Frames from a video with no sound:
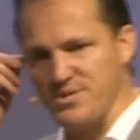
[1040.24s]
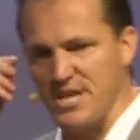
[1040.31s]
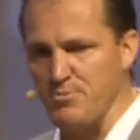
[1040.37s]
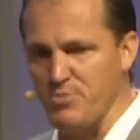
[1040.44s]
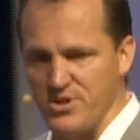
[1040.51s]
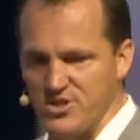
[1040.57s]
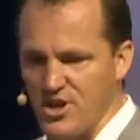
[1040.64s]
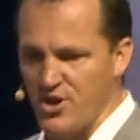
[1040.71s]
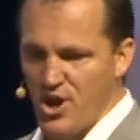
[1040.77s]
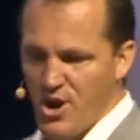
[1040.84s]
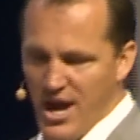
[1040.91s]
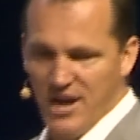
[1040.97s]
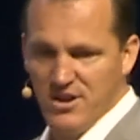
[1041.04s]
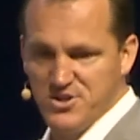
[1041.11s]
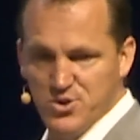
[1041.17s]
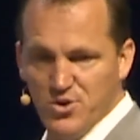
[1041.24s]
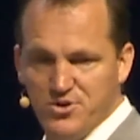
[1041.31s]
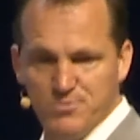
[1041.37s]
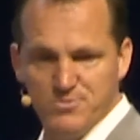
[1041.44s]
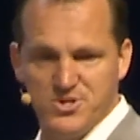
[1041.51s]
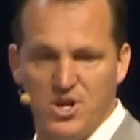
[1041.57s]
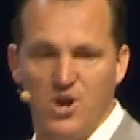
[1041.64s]
because they don't know how to do it
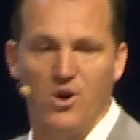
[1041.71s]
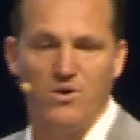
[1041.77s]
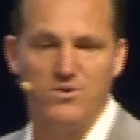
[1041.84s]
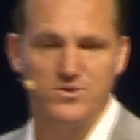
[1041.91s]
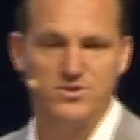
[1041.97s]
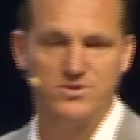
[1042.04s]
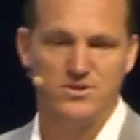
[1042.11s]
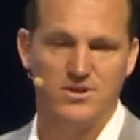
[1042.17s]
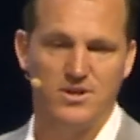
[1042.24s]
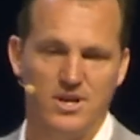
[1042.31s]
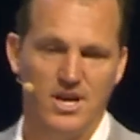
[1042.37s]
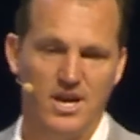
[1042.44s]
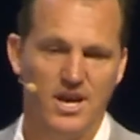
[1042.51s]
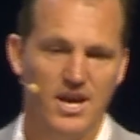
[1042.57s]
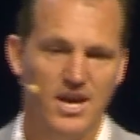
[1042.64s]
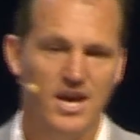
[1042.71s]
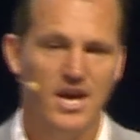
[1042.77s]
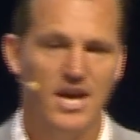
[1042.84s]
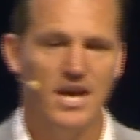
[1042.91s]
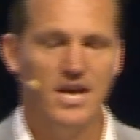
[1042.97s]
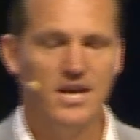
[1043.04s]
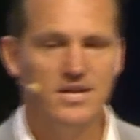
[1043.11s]
themselves.
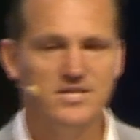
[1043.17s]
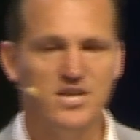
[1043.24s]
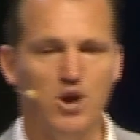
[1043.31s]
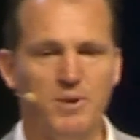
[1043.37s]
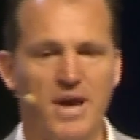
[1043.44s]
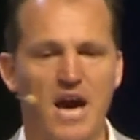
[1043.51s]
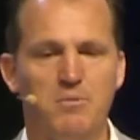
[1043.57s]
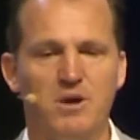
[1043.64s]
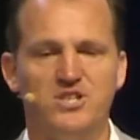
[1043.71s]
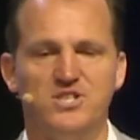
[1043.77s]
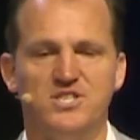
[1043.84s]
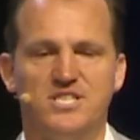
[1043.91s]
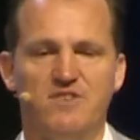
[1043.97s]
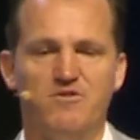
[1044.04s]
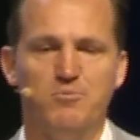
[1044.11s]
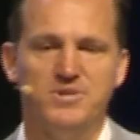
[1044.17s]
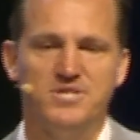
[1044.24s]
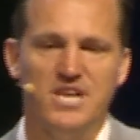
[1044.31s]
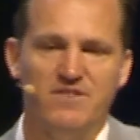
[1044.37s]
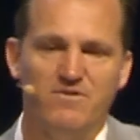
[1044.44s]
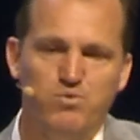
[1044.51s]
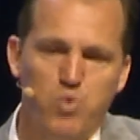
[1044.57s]
Tell me, how much is
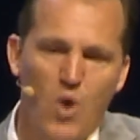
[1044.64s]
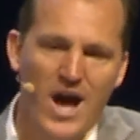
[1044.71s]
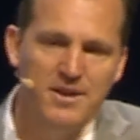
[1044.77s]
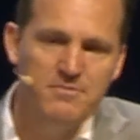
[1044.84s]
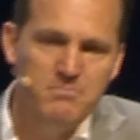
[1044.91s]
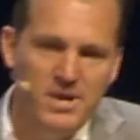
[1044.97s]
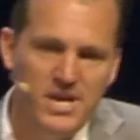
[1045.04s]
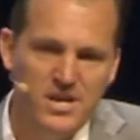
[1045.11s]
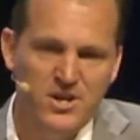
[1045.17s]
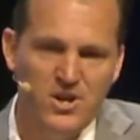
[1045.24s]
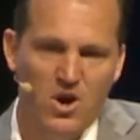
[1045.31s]
7% of $1 million?